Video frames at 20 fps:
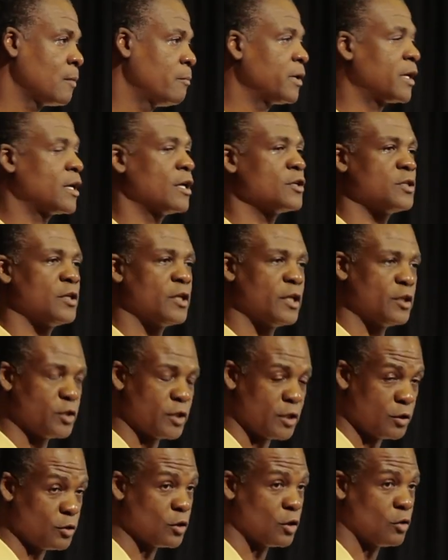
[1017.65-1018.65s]
Because,
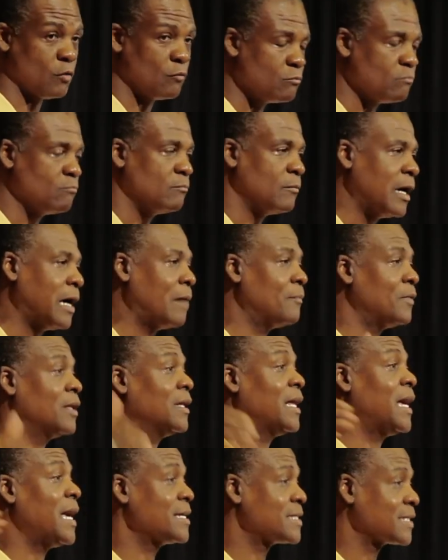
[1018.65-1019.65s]
you know, I'm the
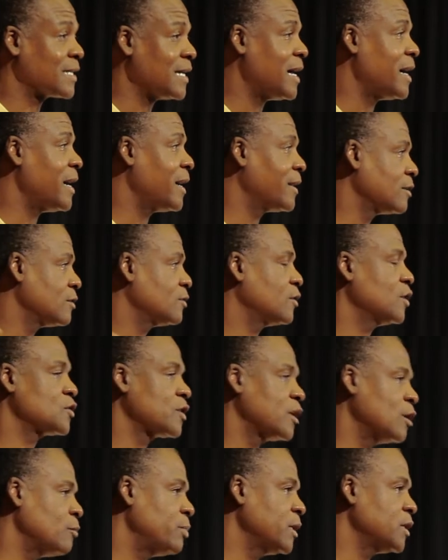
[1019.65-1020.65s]
last guy that's
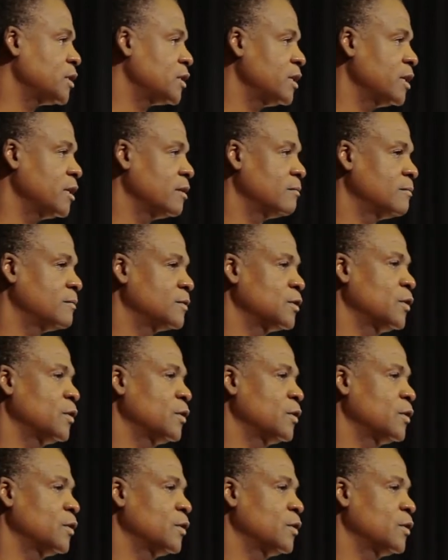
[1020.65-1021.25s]
going to pinch hit.